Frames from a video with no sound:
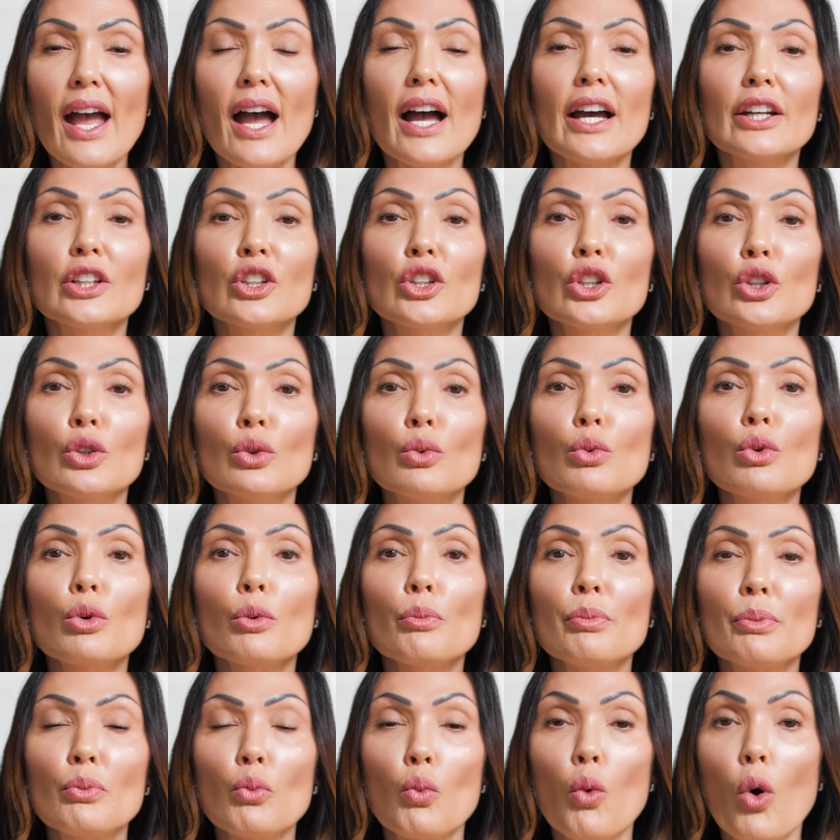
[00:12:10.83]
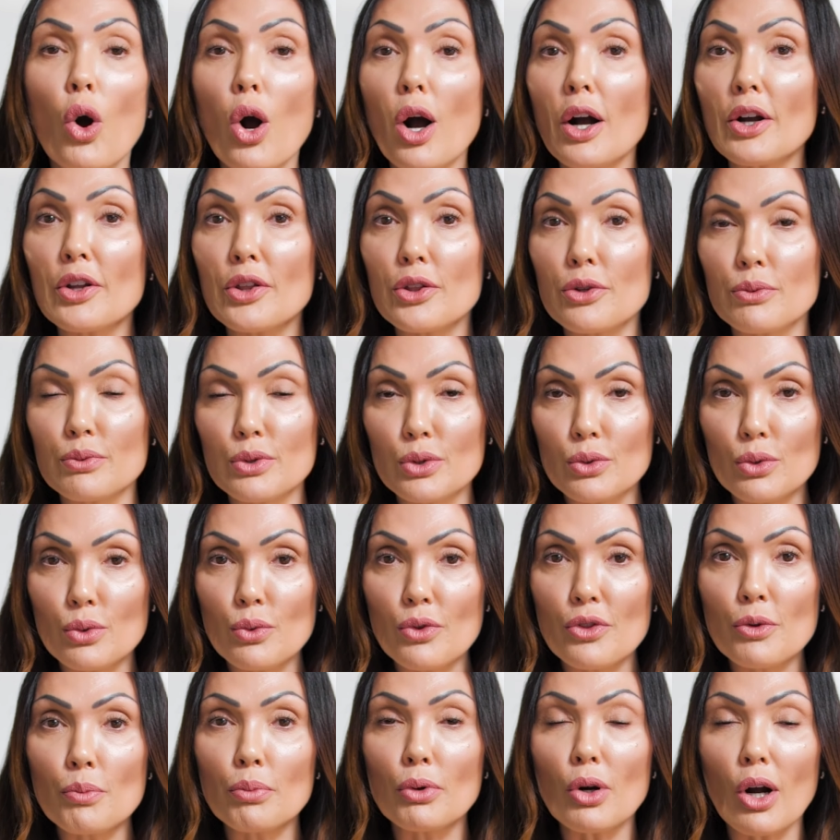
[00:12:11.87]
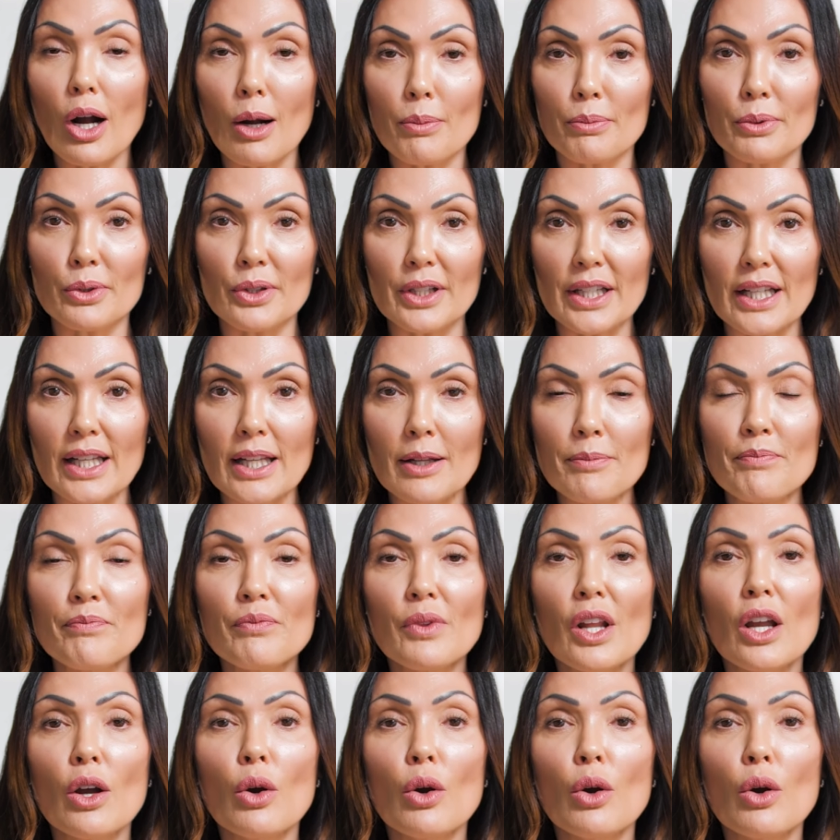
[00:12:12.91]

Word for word: and you will walk through the property